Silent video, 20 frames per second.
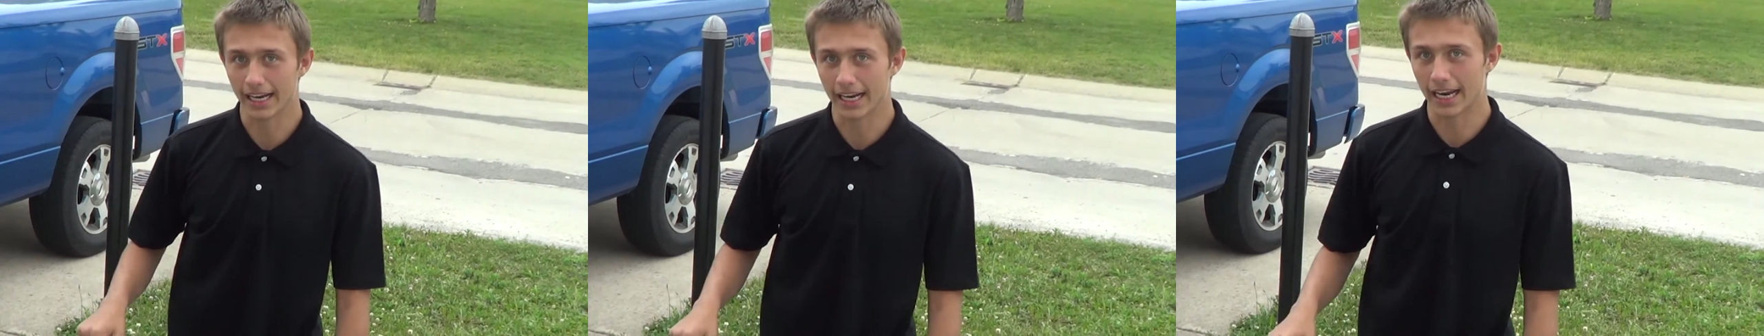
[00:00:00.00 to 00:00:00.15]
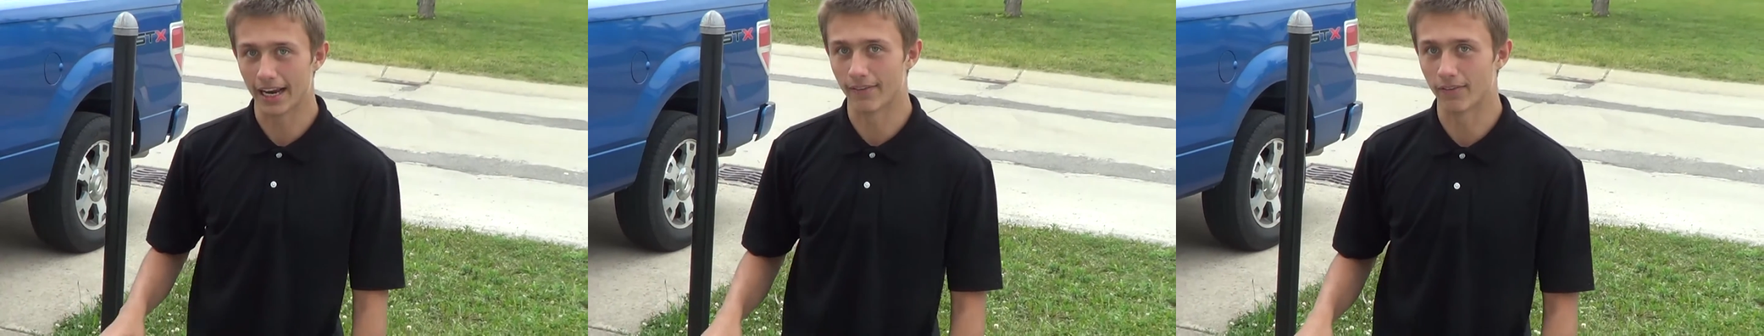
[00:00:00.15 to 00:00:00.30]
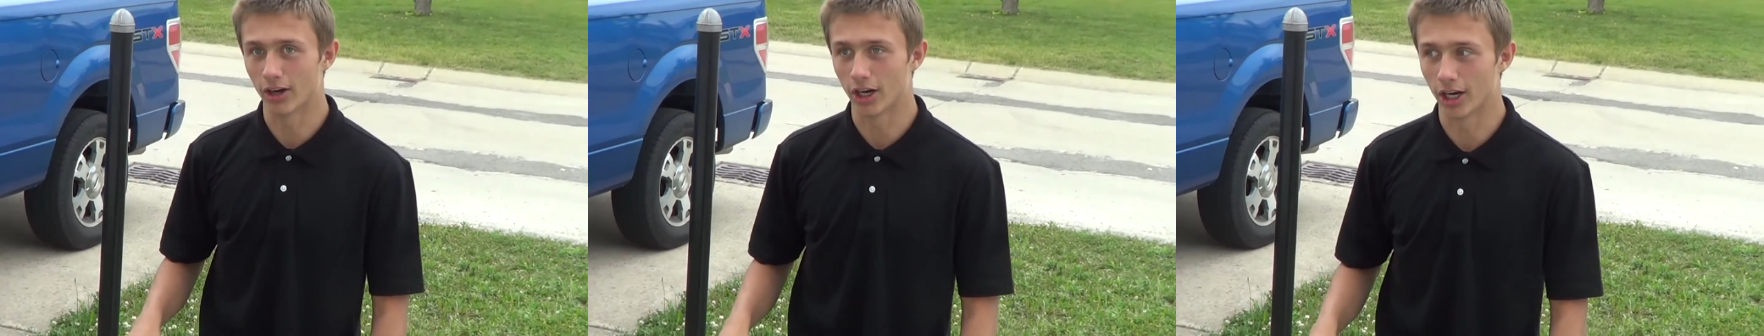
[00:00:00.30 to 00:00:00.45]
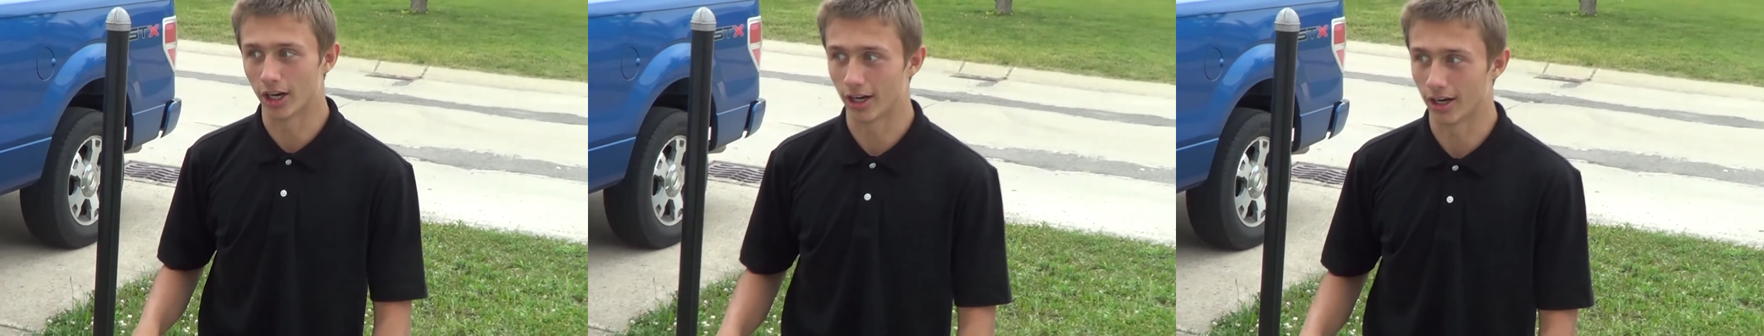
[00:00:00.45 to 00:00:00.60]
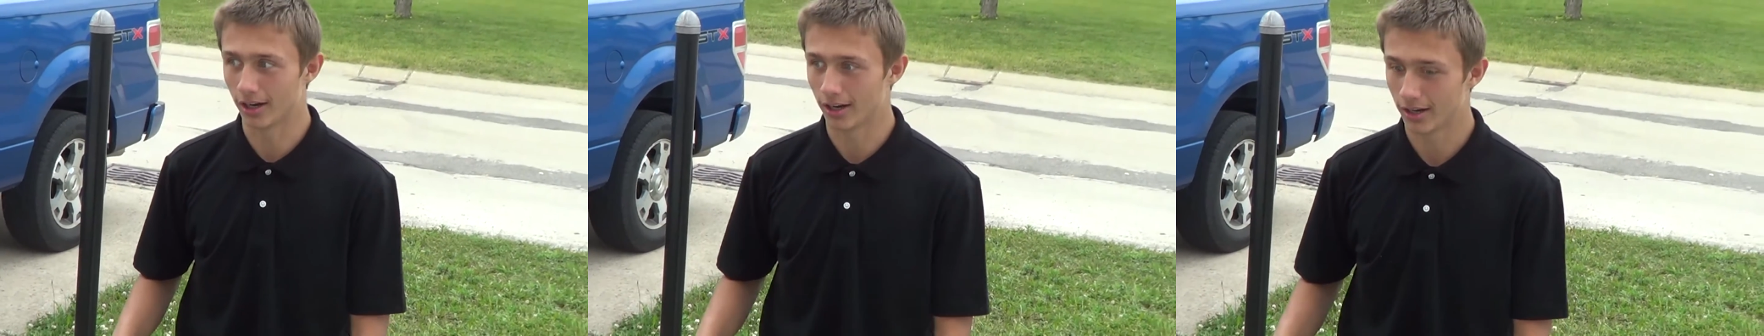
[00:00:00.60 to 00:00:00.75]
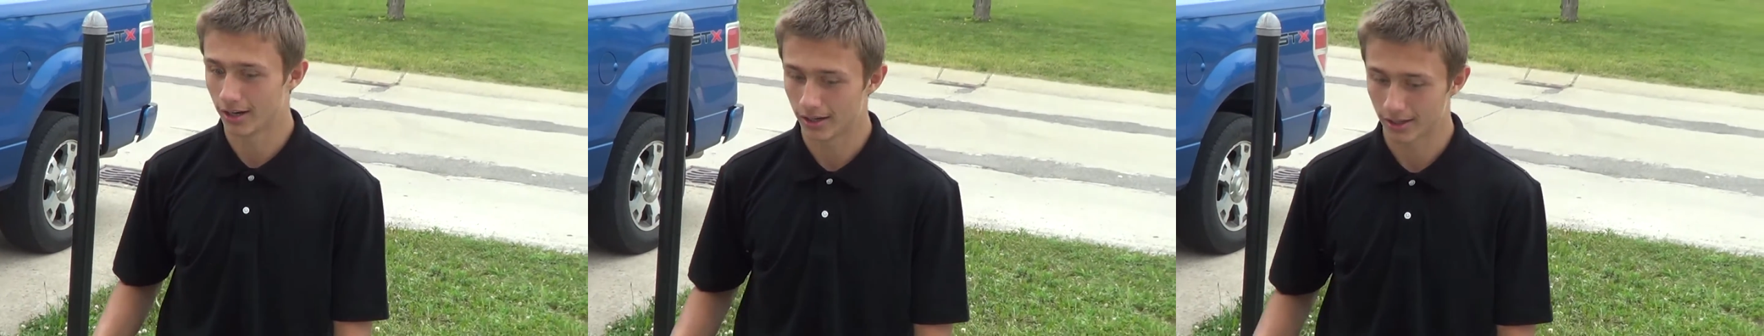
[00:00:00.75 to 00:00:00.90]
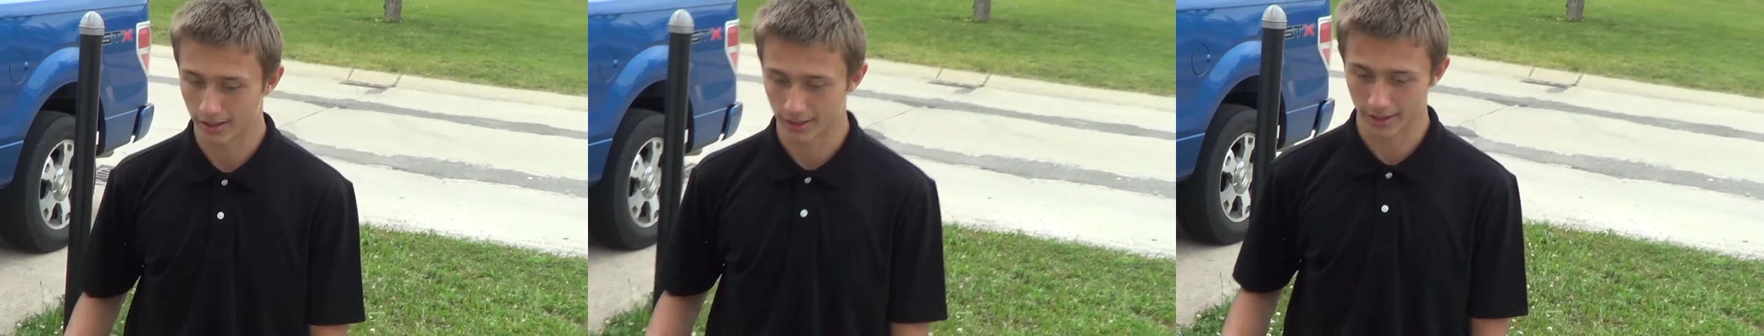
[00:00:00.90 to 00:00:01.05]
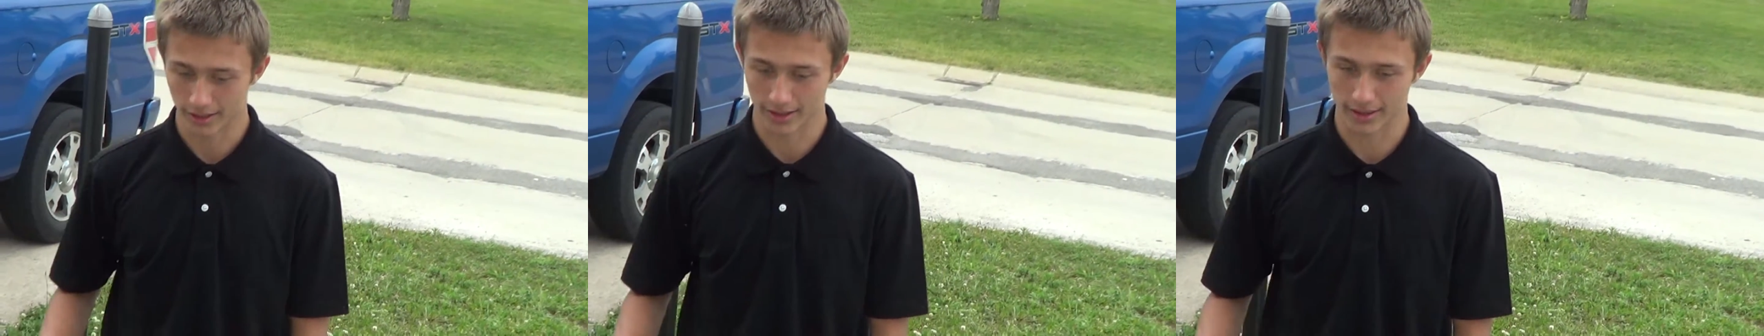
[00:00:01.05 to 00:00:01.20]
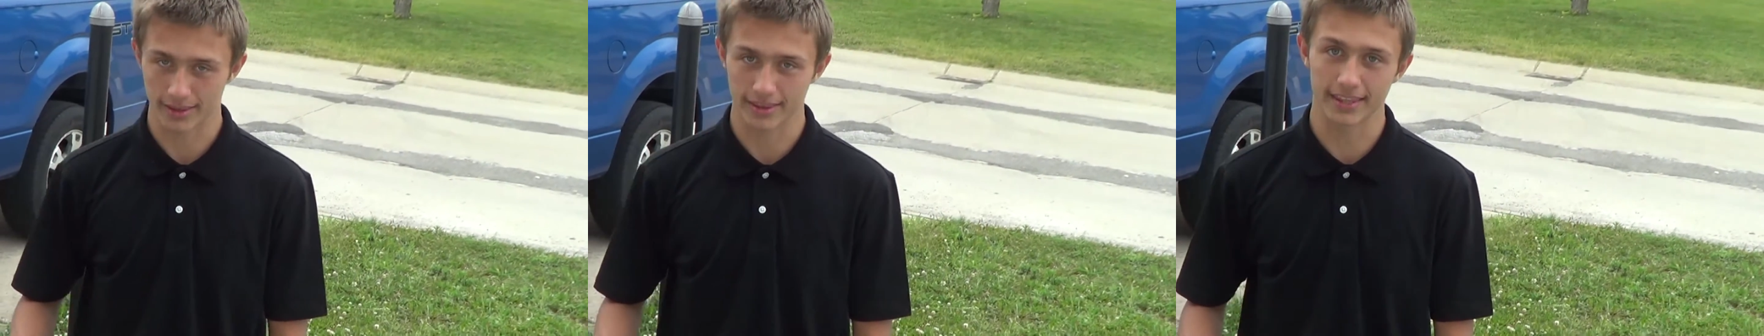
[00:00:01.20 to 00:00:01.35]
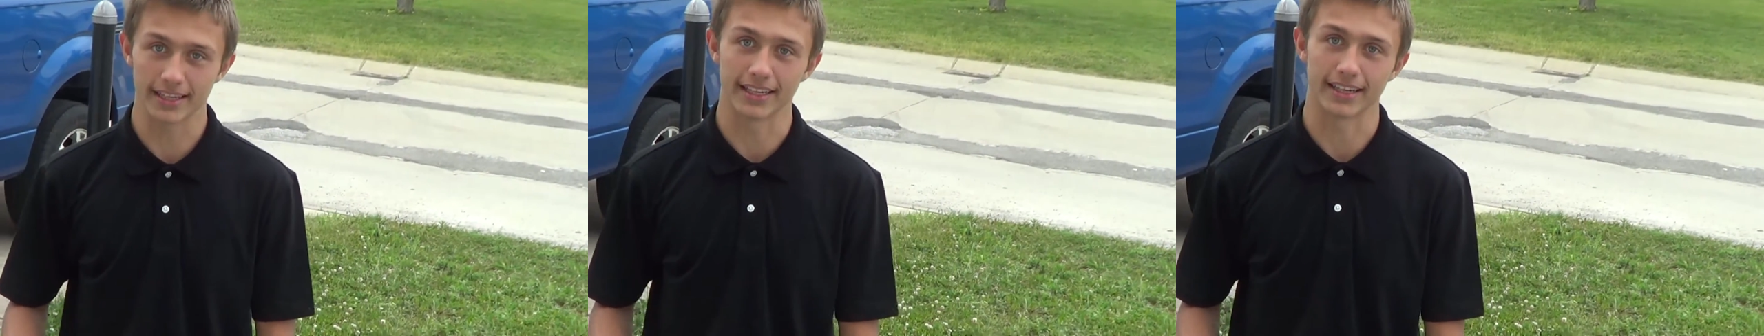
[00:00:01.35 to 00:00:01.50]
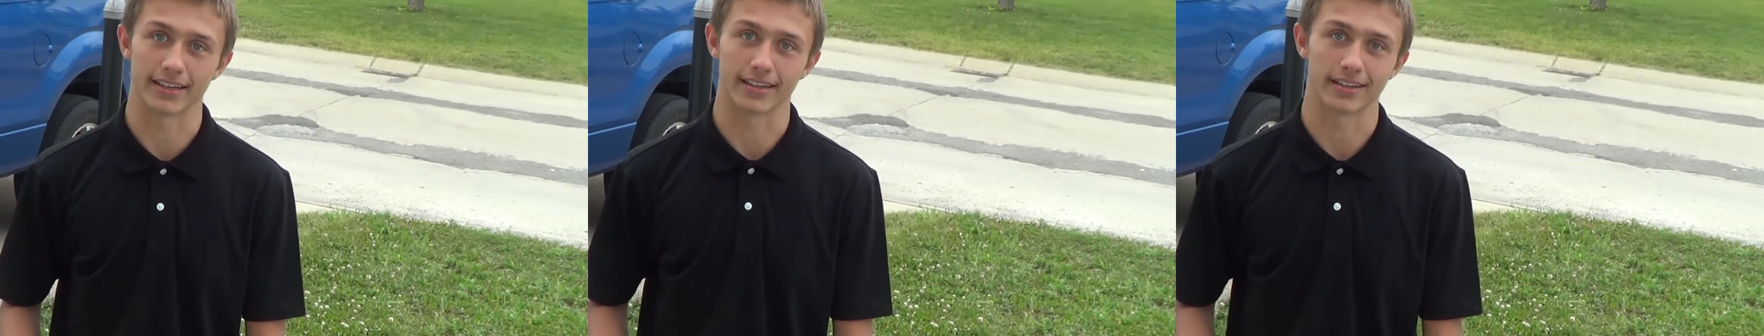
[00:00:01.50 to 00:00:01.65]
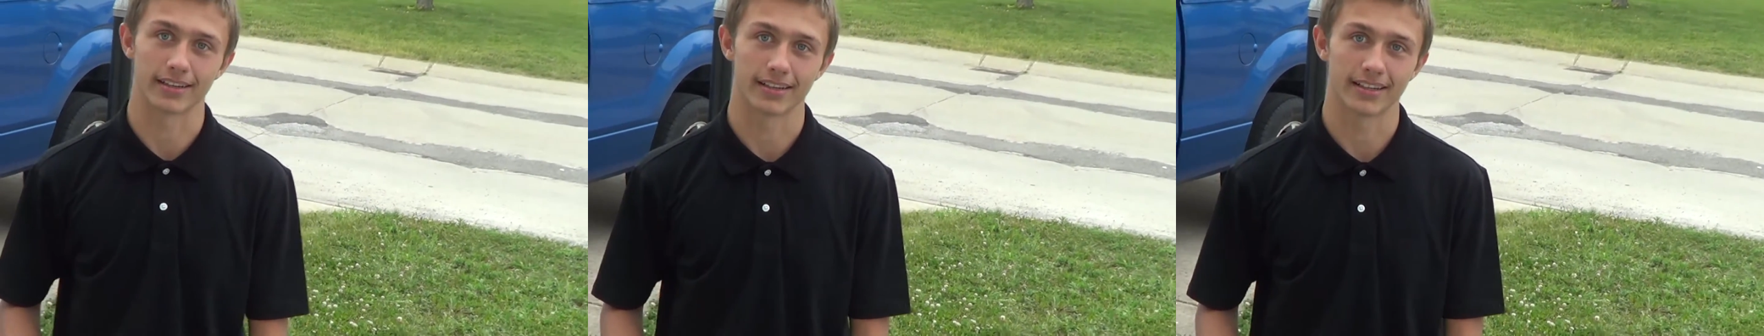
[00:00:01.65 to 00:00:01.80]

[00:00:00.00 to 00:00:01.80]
have a thing.